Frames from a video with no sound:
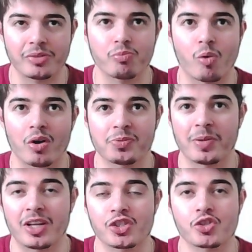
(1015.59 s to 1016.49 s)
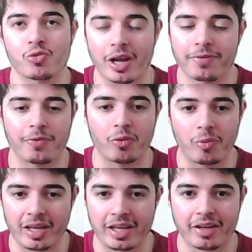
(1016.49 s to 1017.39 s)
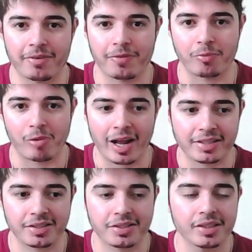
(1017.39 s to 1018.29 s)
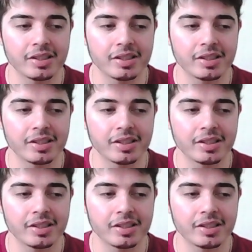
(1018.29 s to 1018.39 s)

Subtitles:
What has been a dreadful week for Reds.